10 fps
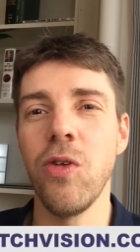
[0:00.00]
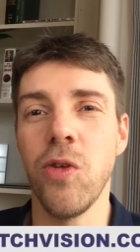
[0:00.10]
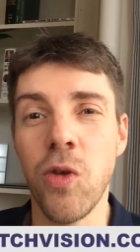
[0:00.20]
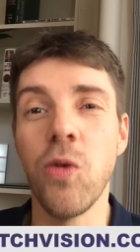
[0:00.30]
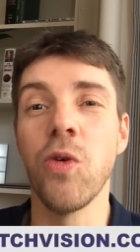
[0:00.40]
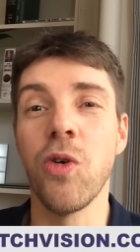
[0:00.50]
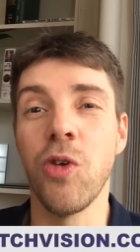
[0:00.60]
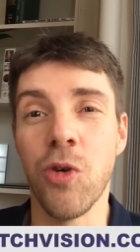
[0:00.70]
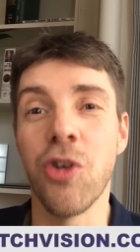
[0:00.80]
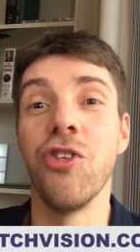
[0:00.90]
You
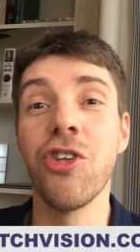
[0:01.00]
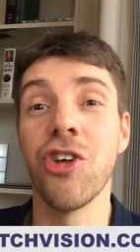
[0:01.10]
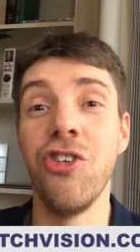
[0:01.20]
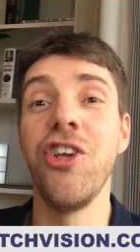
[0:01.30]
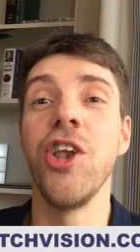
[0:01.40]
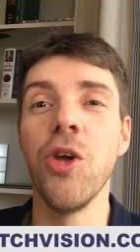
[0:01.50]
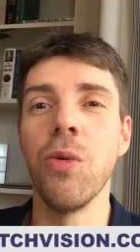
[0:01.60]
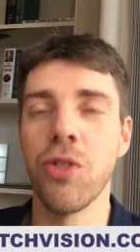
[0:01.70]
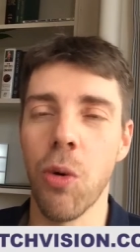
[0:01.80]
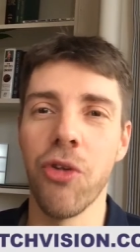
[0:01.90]
can continue
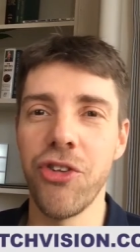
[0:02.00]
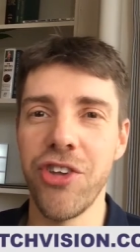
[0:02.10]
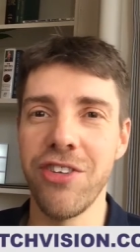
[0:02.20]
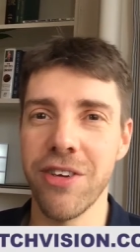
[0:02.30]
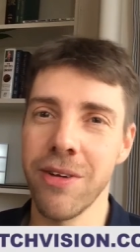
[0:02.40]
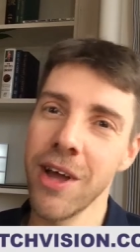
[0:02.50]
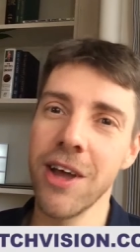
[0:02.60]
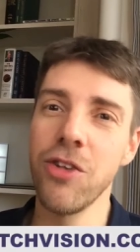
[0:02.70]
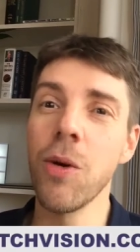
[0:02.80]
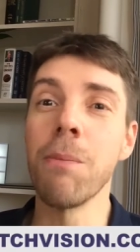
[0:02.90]
with quantity. So
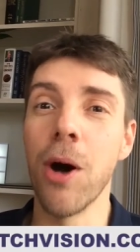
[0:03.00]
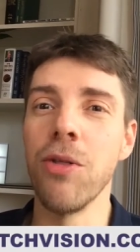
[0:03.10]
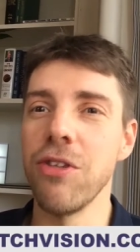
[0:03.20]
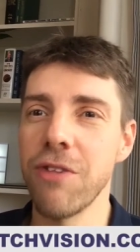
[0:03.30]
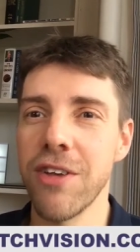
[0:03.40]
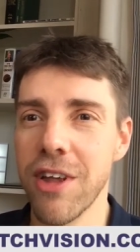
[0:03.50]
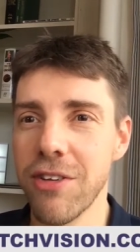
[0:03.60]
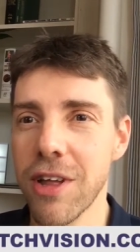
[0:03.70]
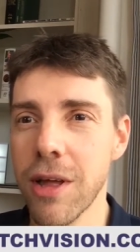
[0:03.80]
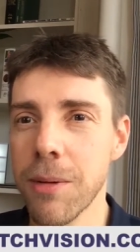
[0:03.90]
doing both is
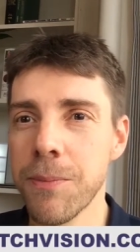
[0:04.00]
fantastic.